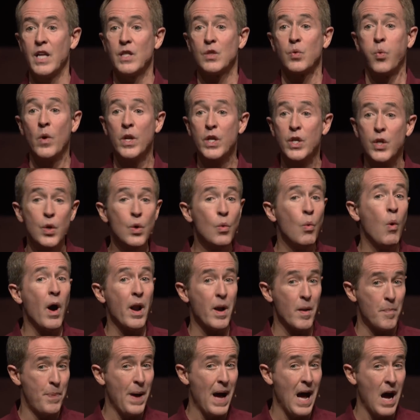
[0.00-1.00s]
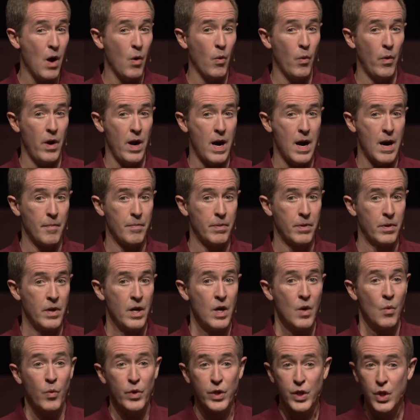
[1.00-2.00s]
It's when you want to power up,
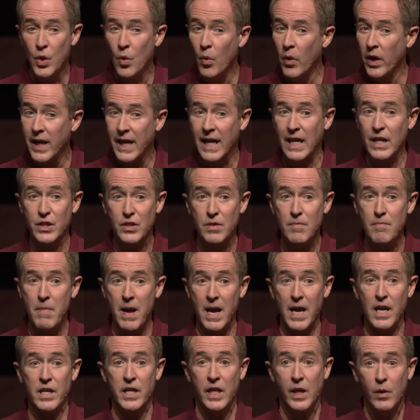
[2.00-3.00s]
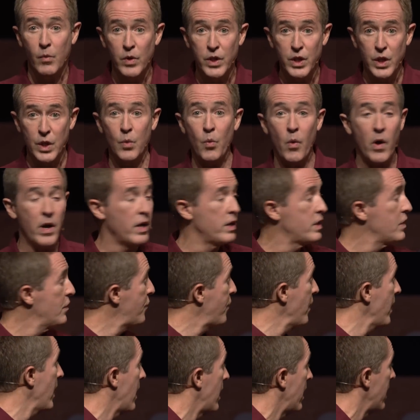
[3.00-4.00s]
when you want to get demanding, when you want to
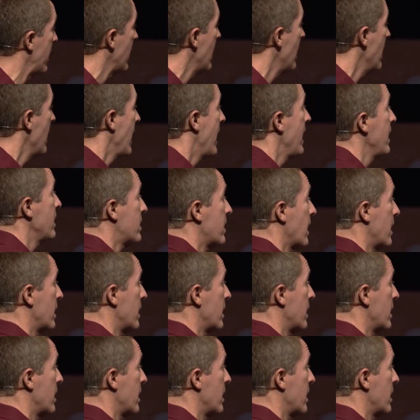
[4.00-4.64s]
defend. He